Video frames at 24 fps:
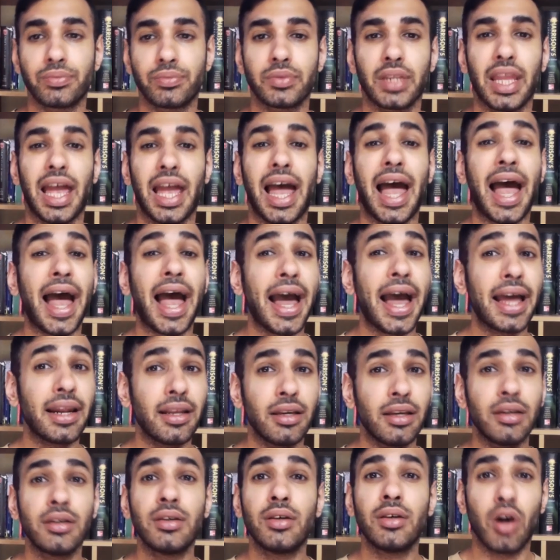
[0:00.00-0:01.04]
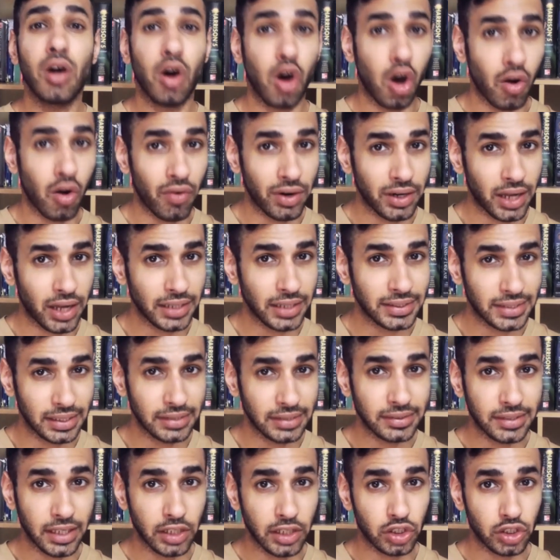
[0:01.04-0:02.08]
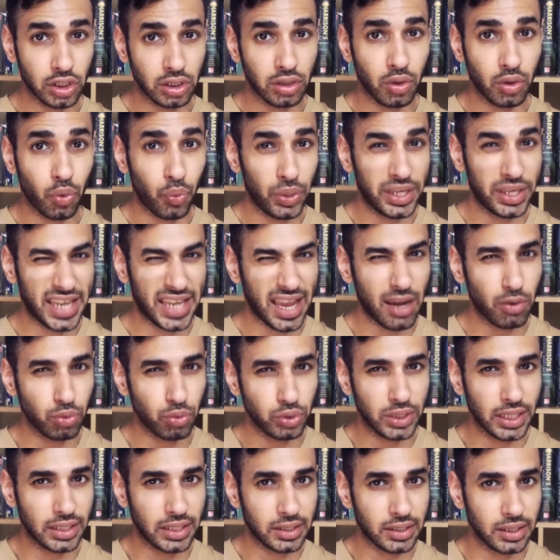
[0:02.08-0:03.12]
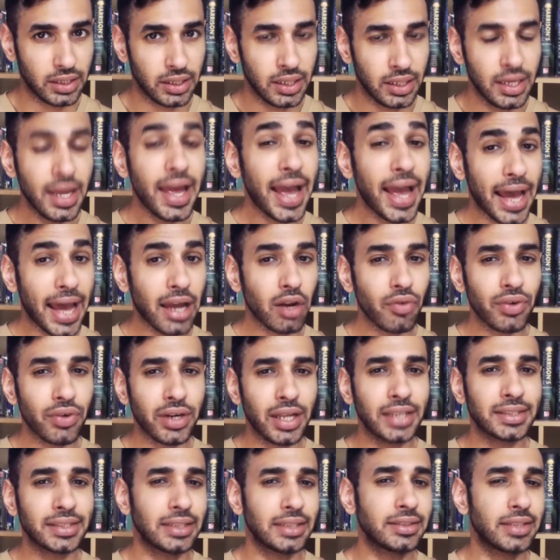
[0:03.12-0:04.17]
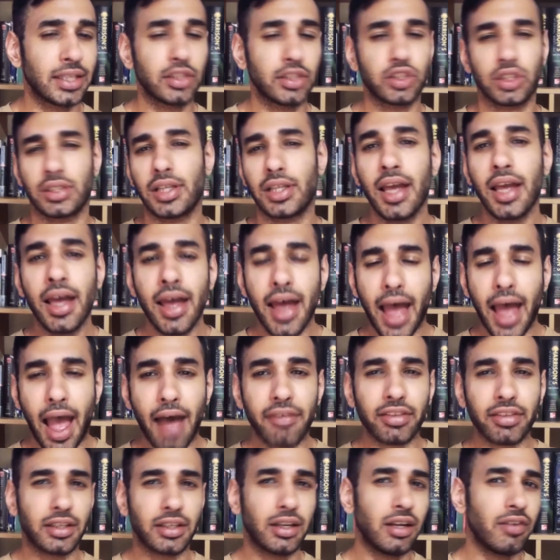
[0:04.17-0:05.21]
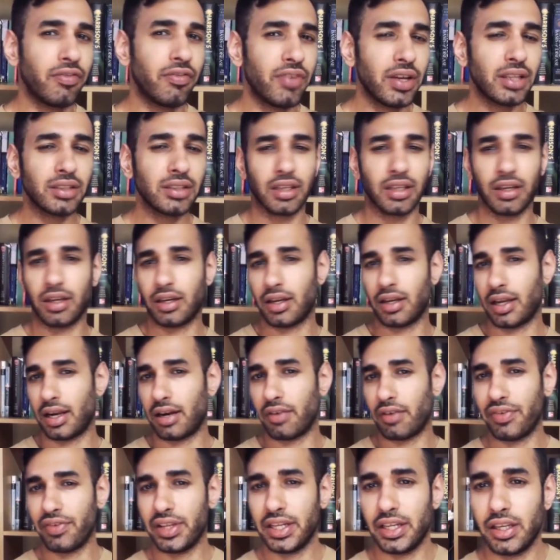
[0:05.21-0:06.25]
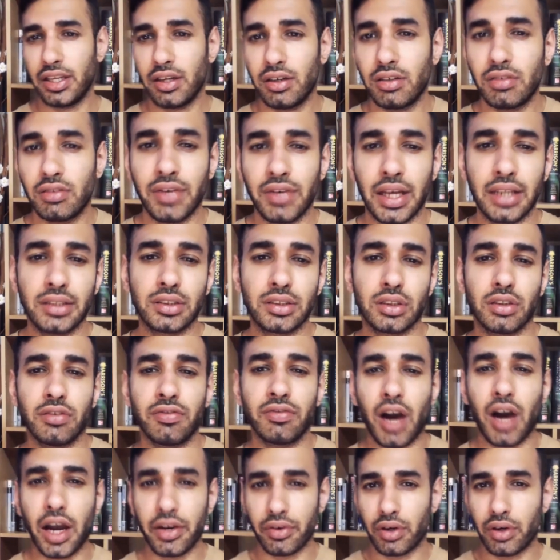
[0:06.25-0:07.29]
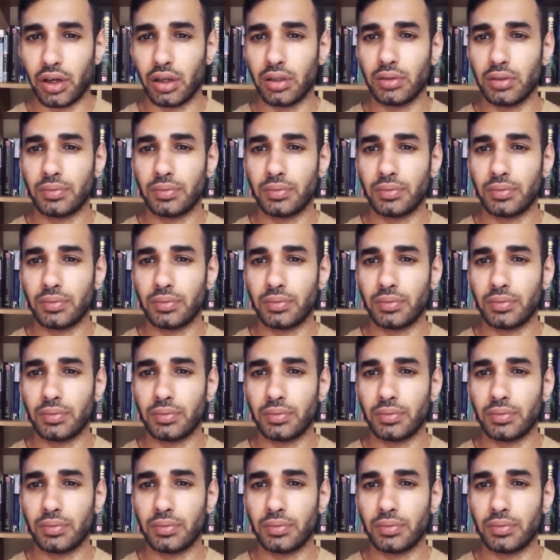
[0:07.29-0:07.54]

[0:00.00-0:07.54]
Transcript: An overnight sensation, we count it. An overnight sensation after her video went viral.